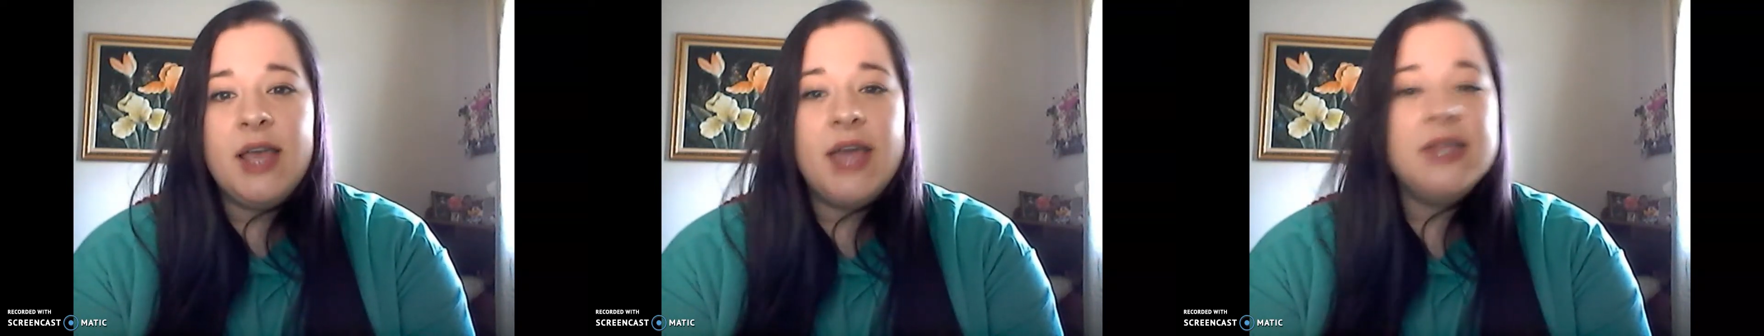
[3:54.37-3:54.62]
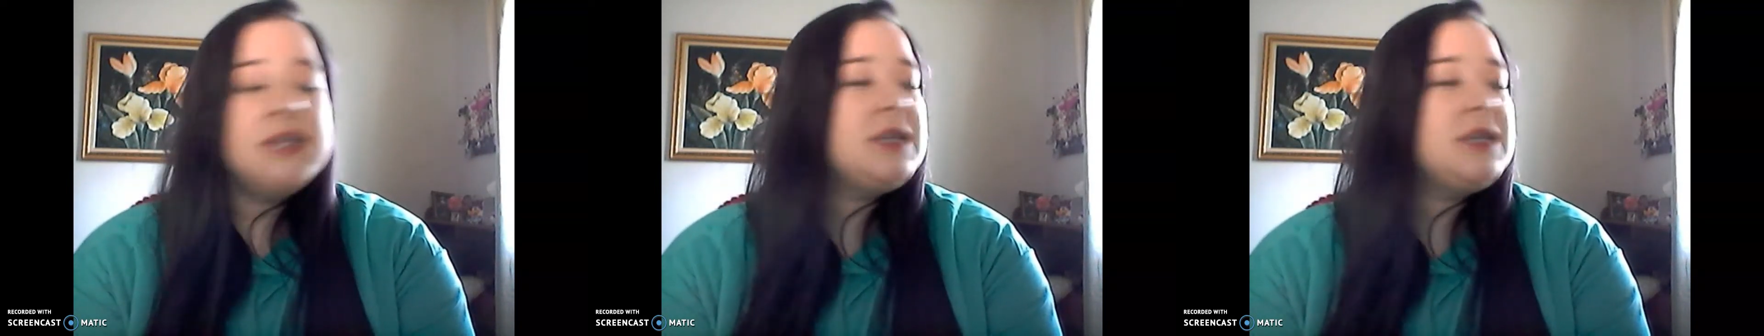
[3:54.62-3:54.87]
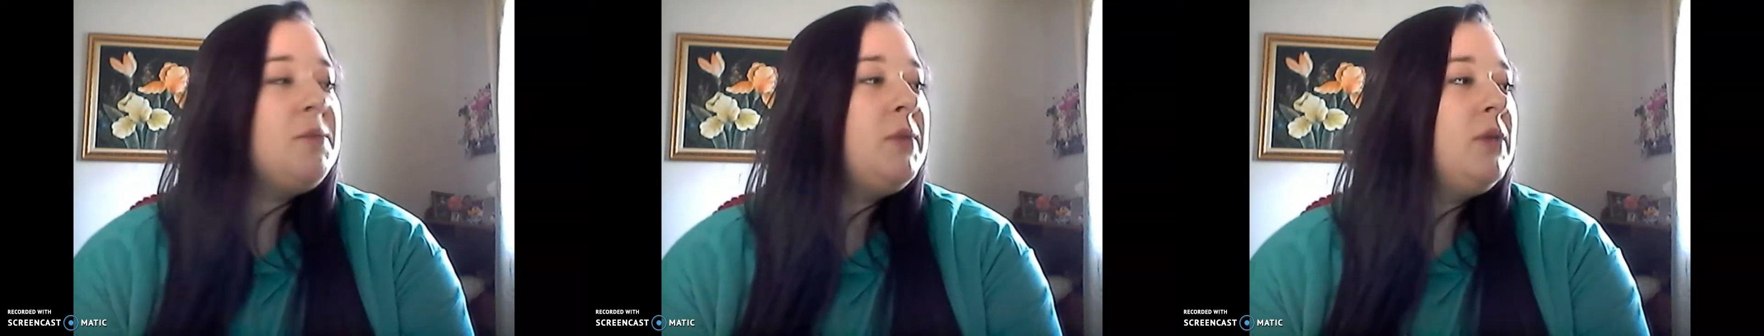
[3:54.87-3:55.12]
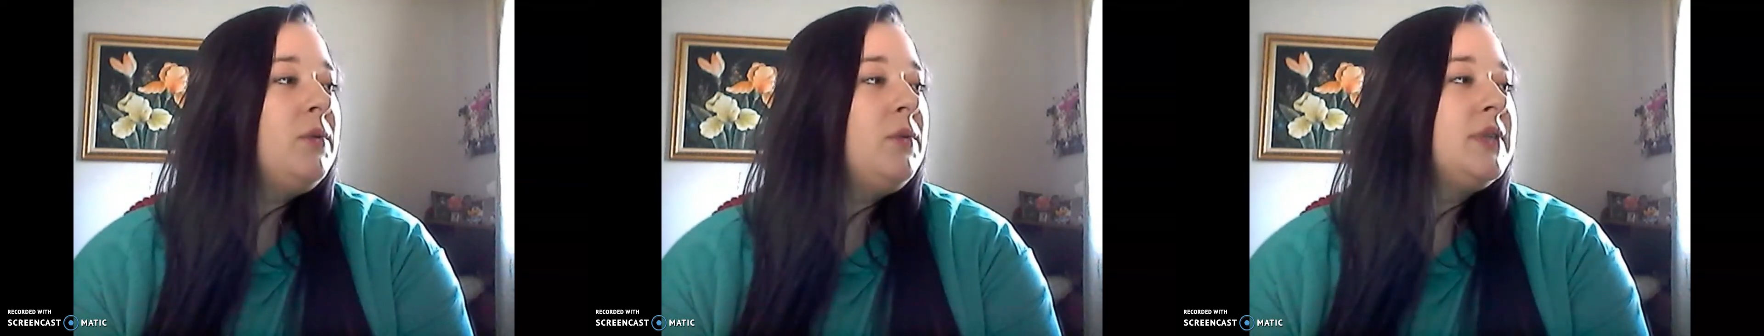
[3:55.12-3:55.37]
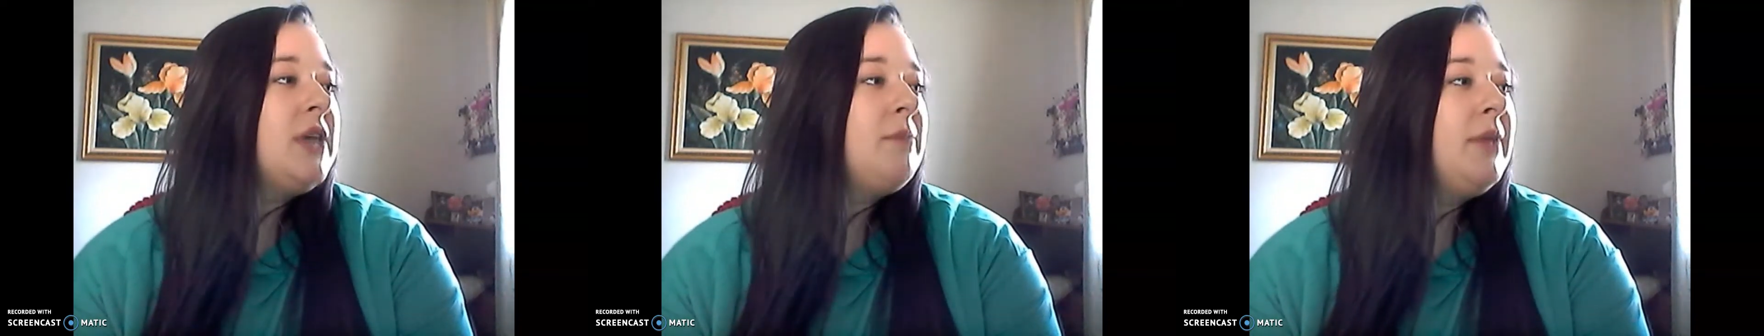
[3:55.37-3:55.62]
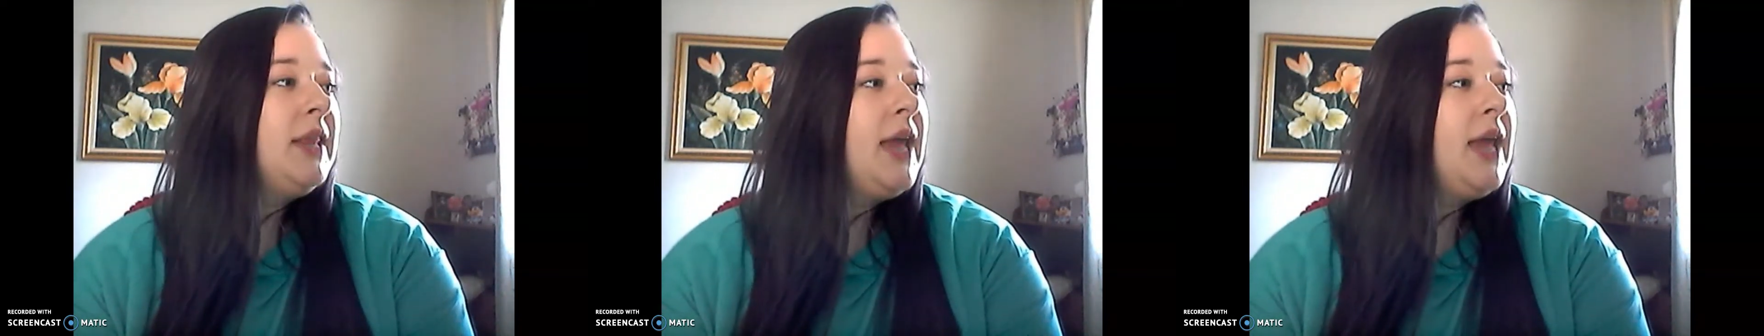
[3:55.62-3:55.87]
And then somebody will tell
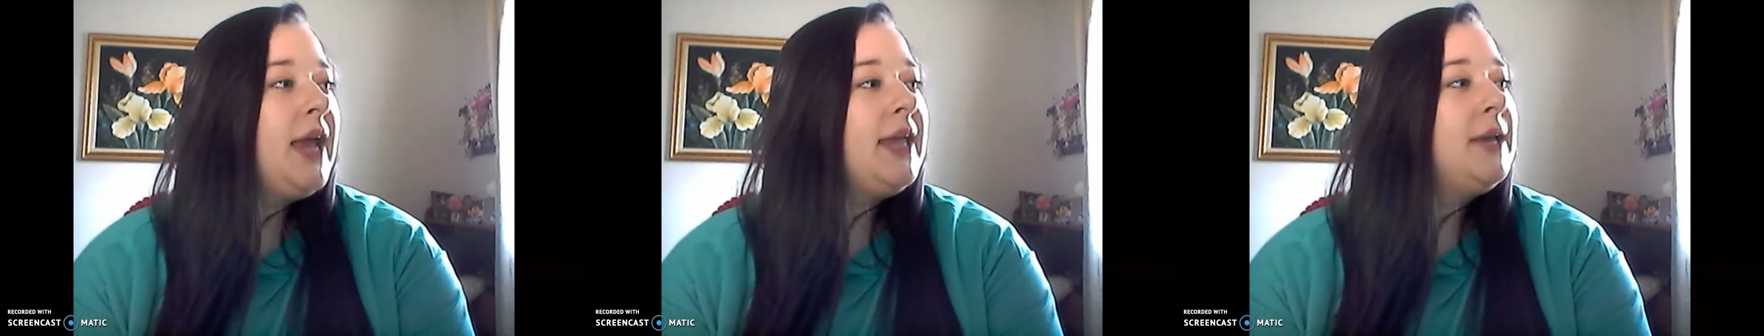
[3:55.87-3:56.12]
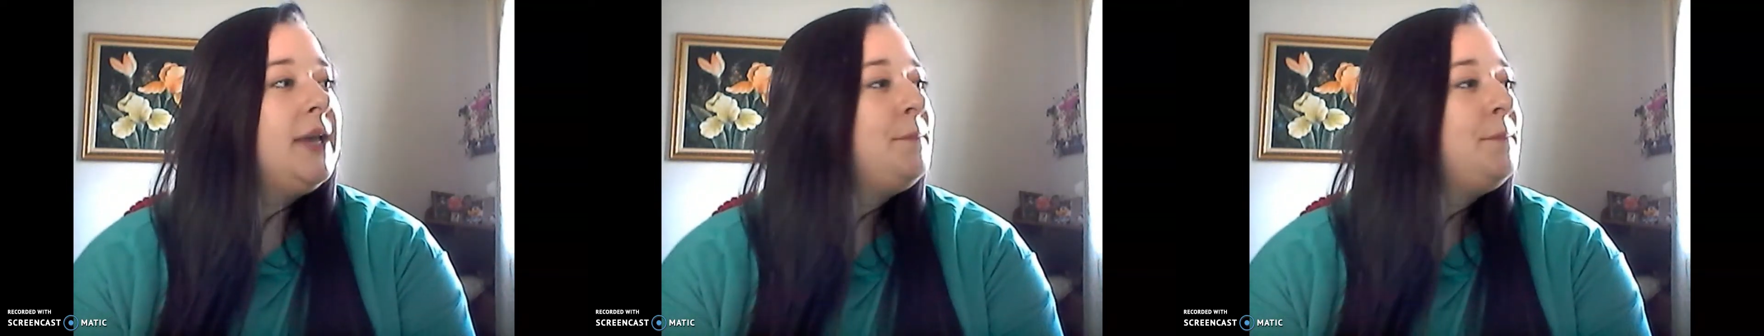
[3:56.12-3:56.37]
me, like,